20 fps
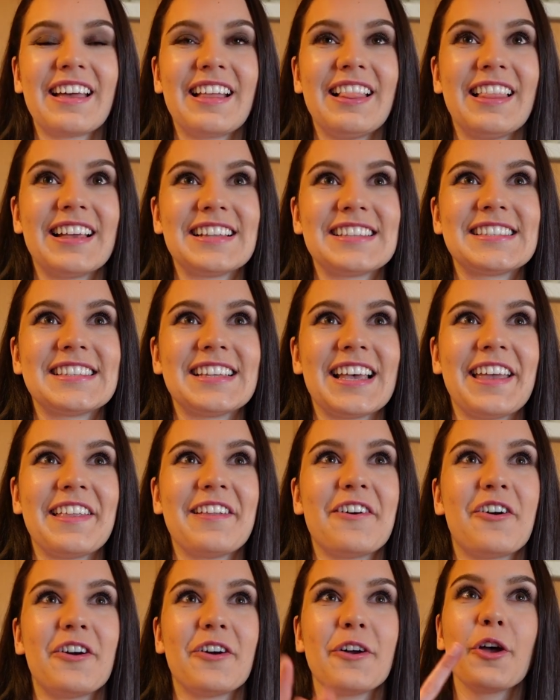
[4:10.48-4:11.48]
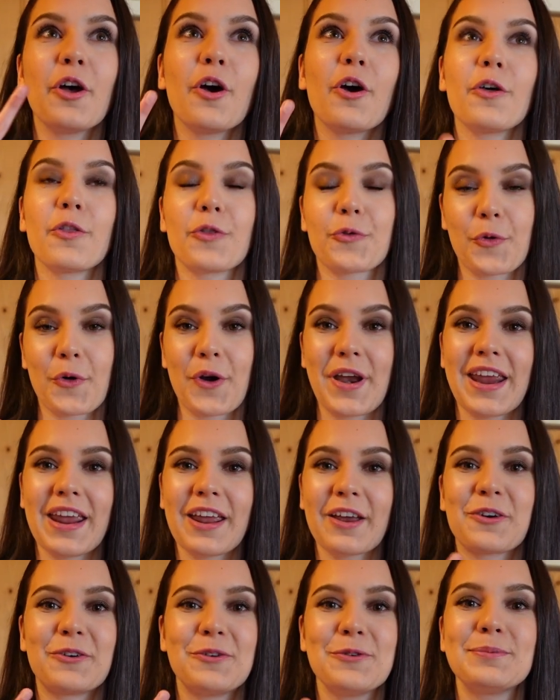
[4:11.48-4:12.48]
let's say there are three
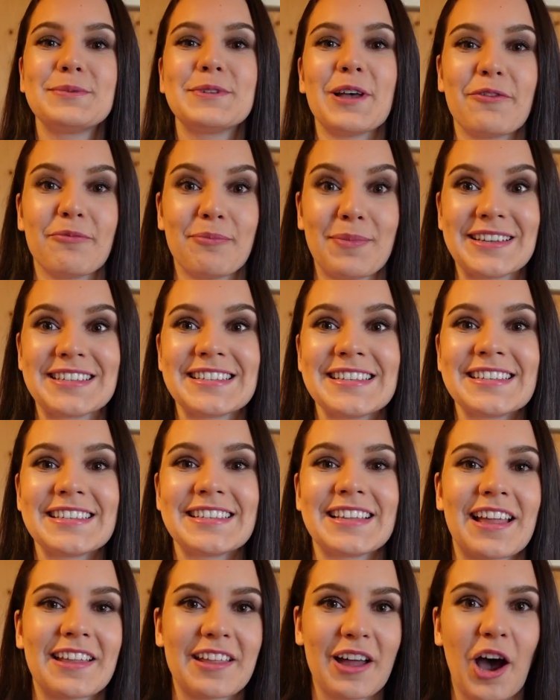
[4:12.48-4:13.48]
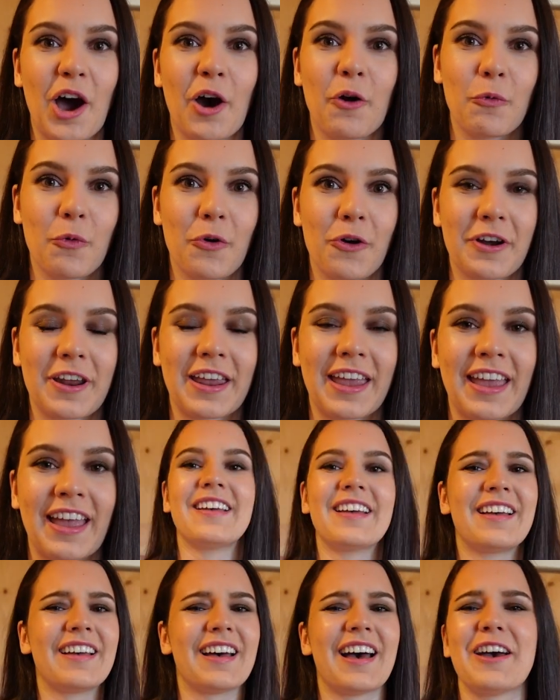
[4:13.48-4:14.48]
groups of muscles that are working.
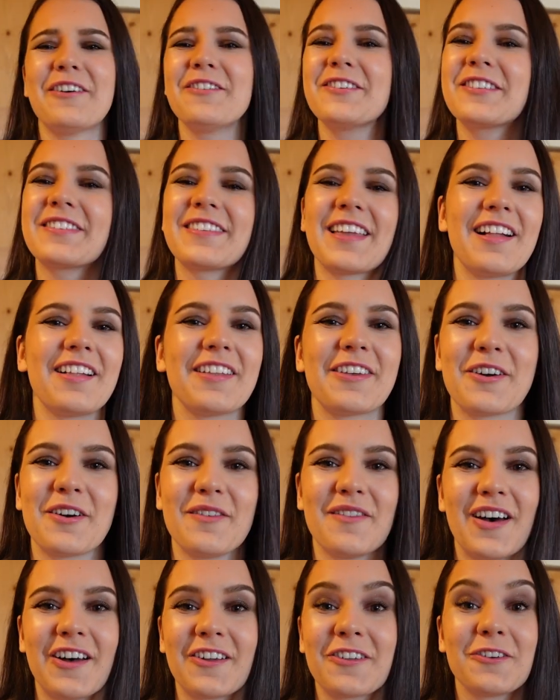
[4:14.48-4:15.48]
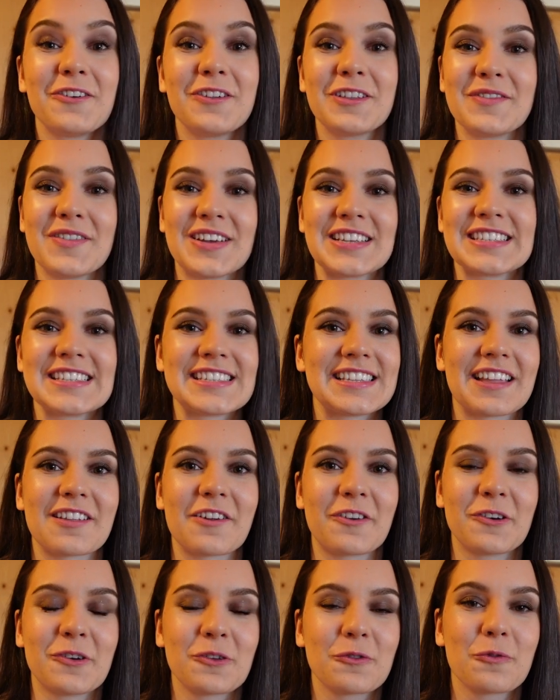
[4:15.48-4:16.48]
I would tell you about all the muscles that
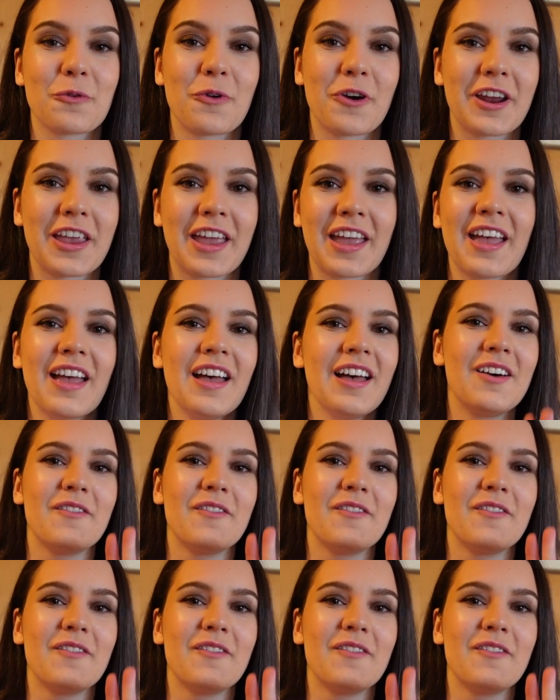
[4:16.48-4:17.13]
are not working.